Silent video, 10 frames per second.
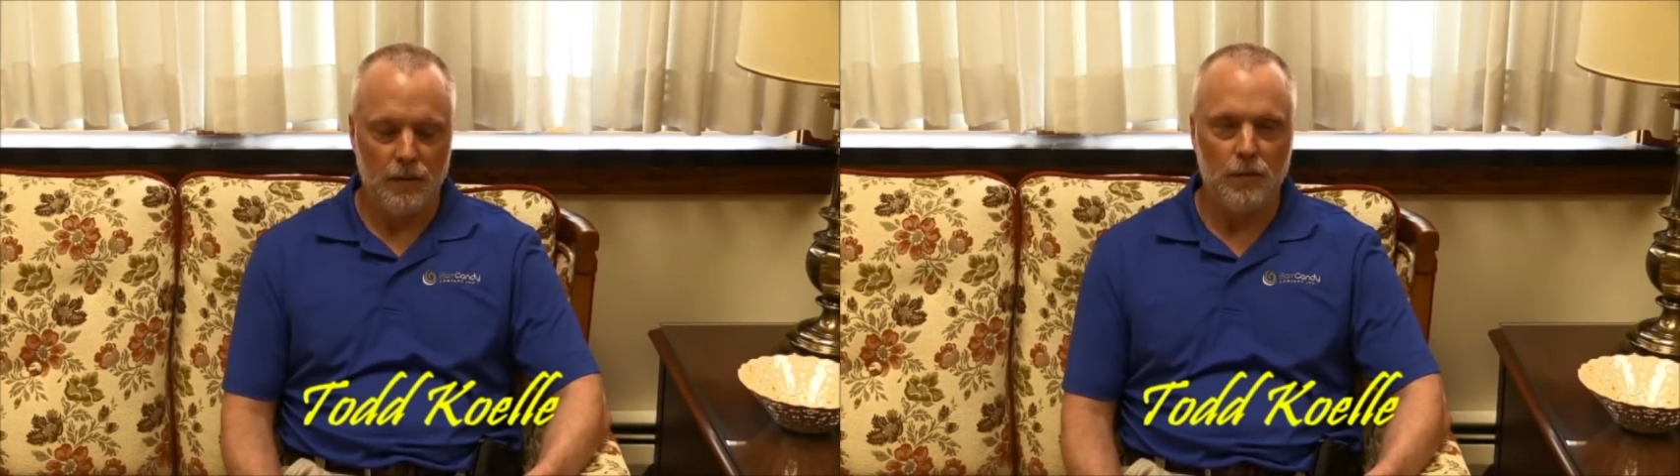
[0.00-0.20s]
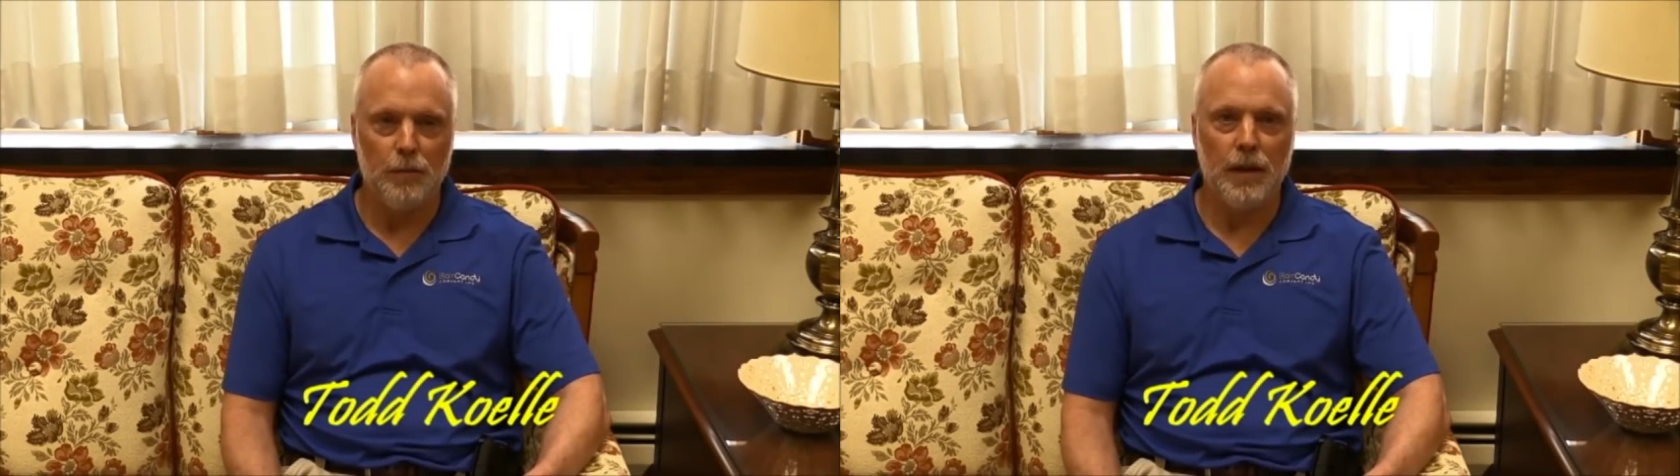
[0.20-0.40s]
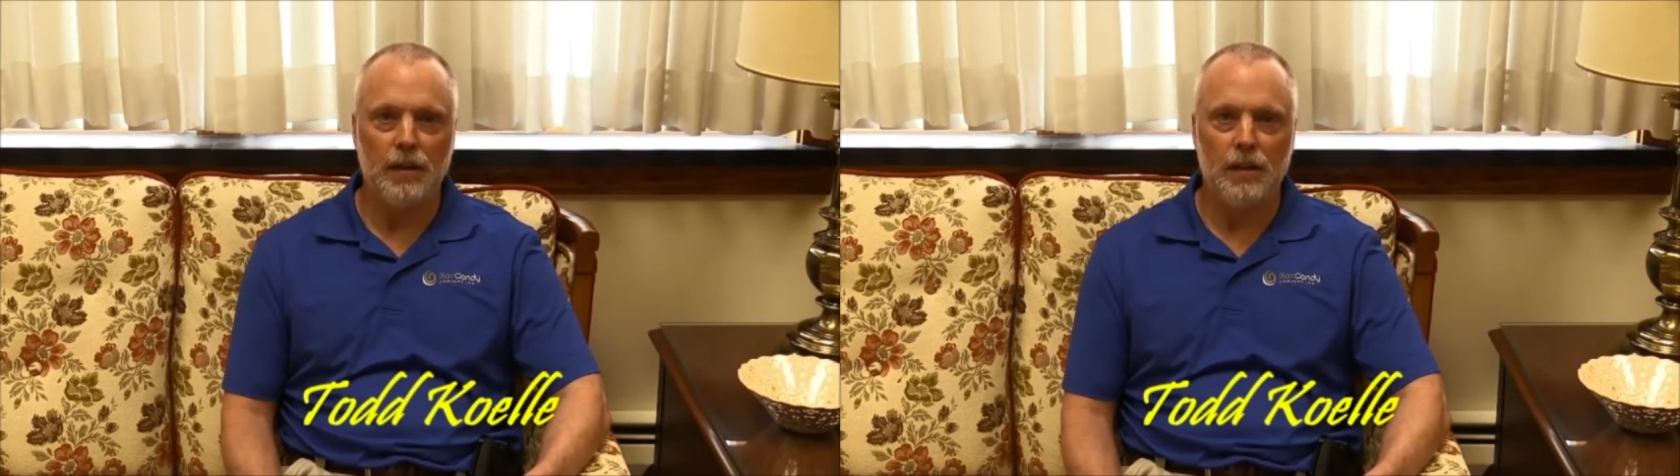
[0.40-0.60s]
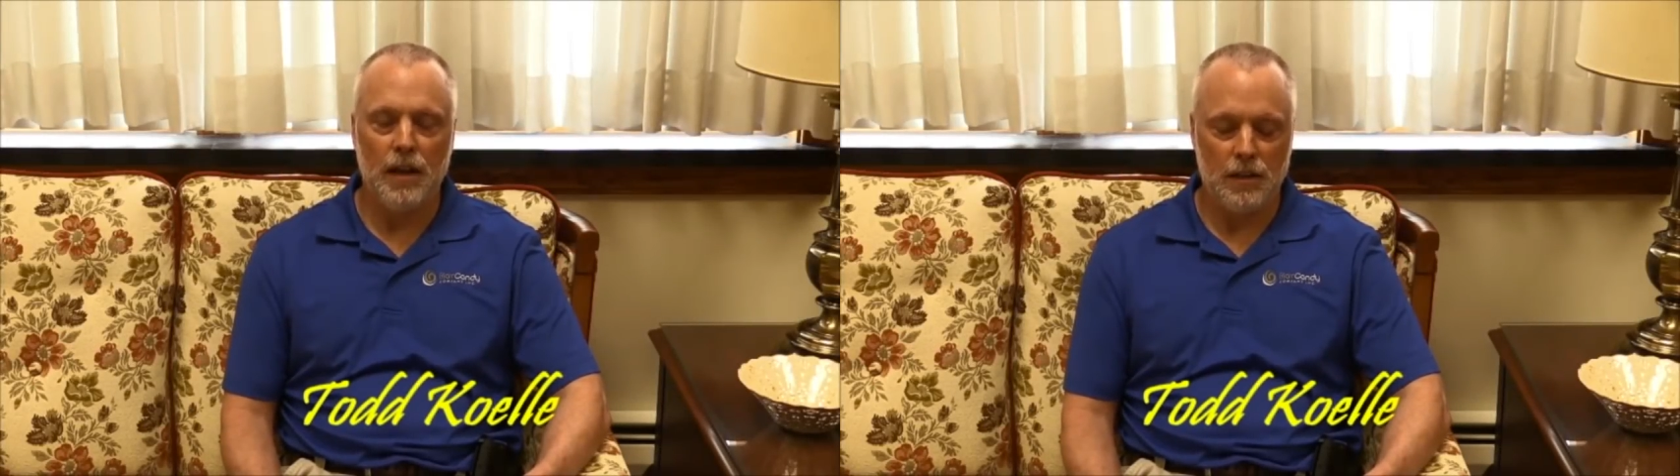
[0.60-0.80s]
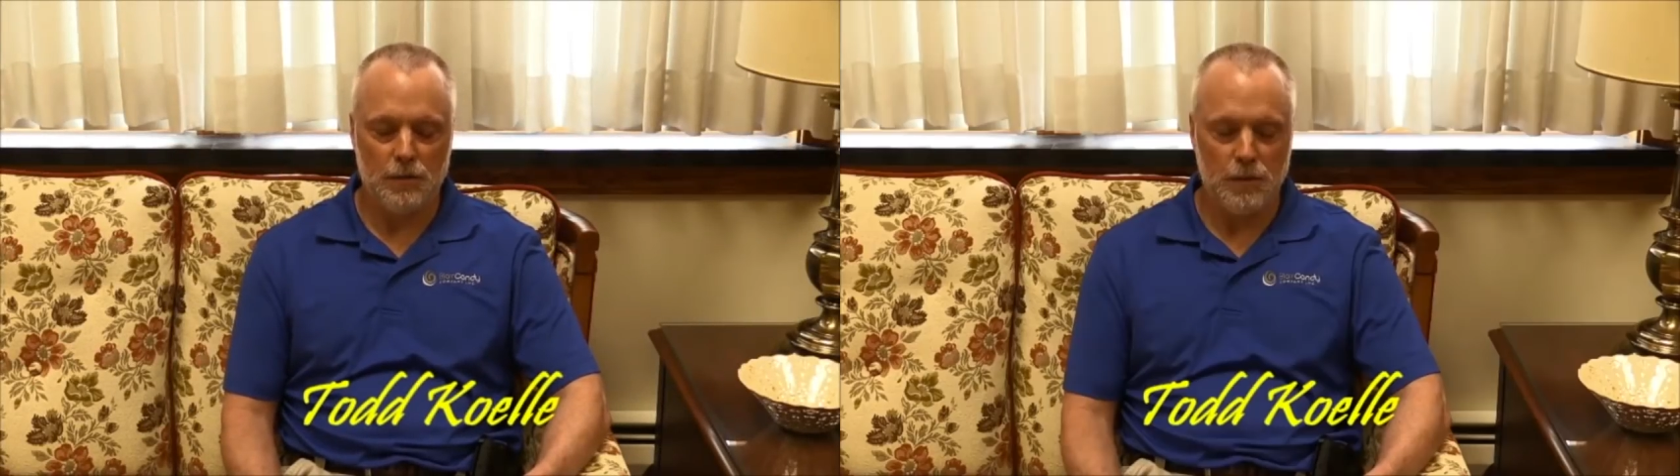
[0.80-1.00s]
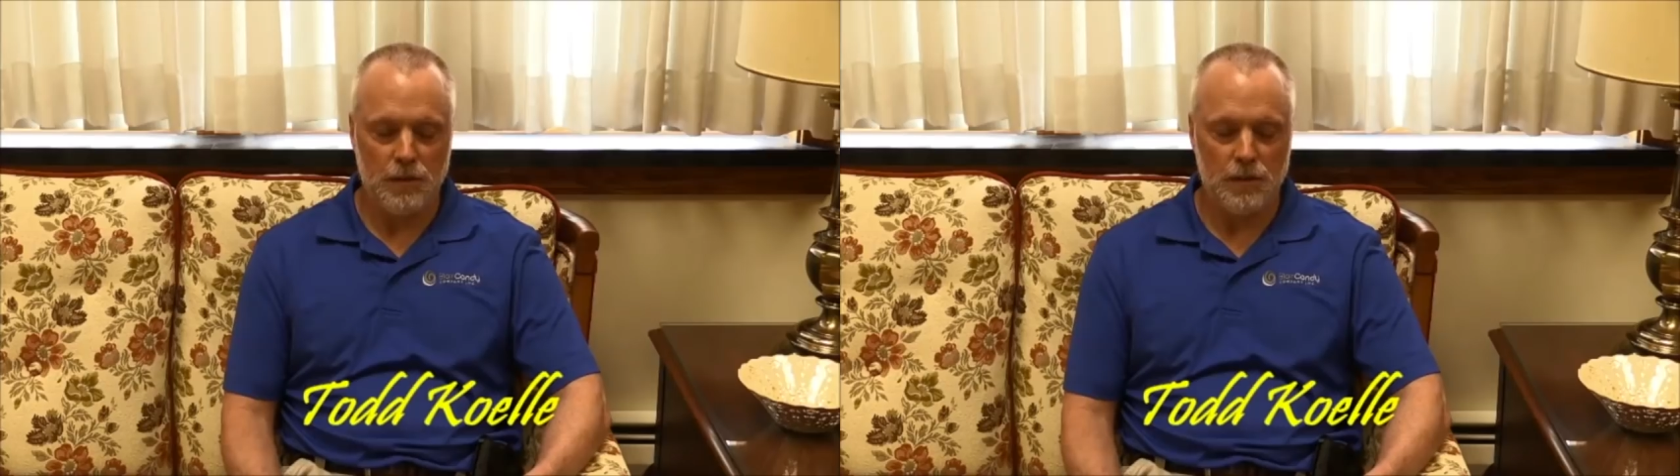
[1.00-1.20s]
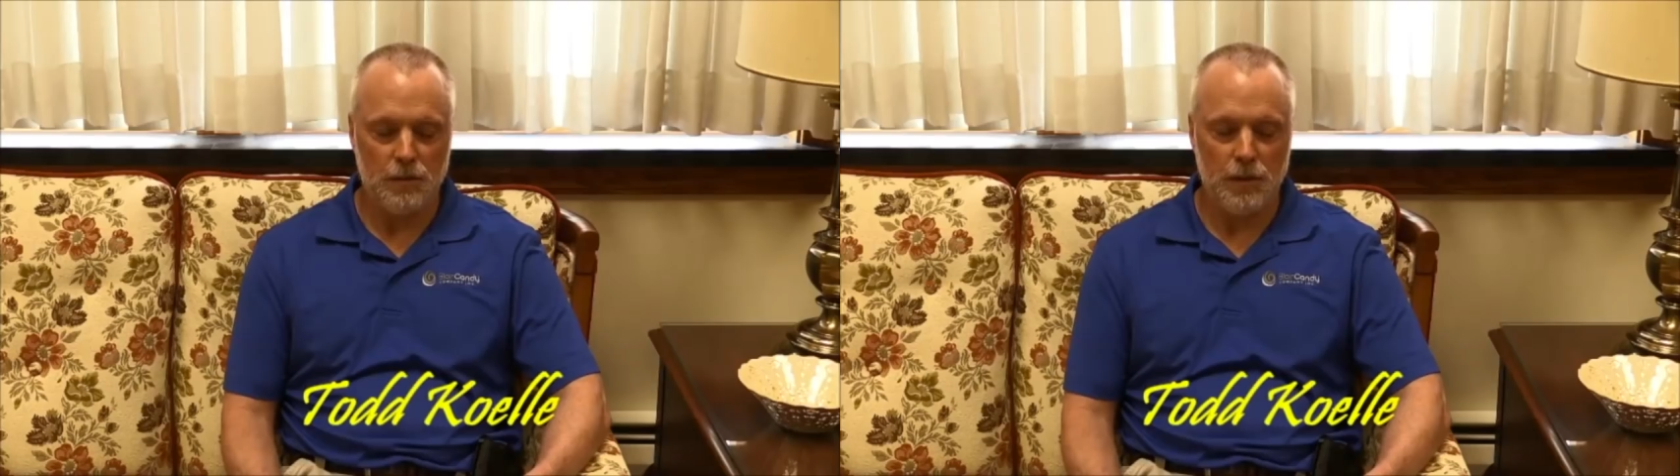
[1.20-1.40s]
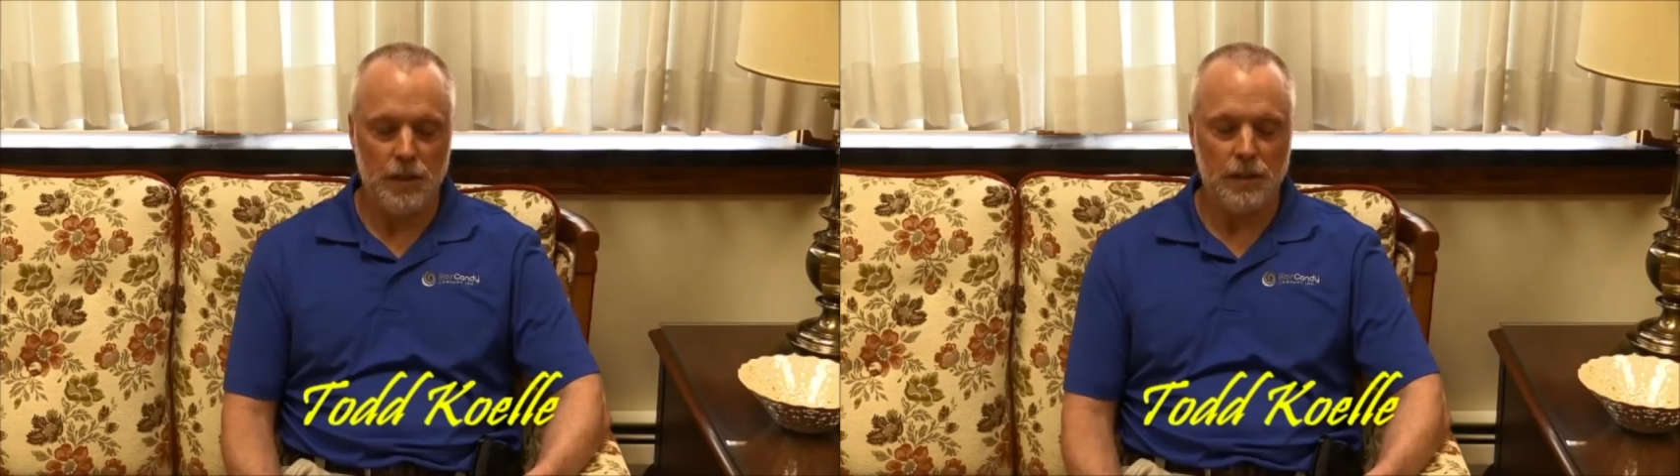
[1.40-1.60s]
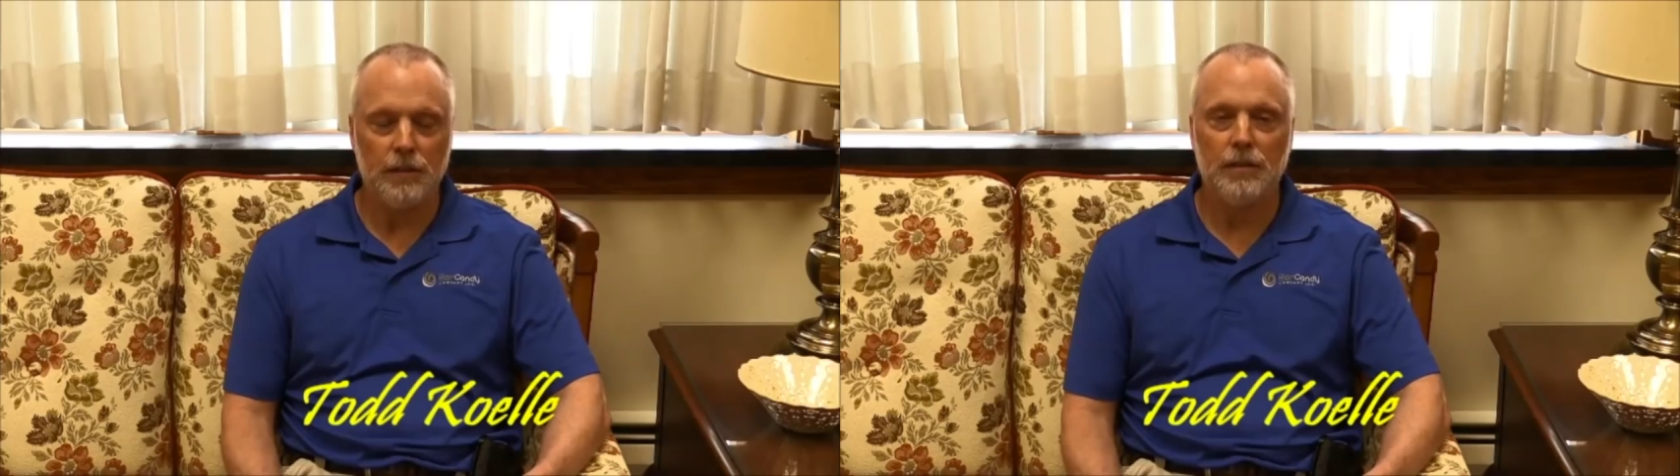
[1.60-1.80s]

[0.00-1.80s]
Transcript: We're making announcements this week,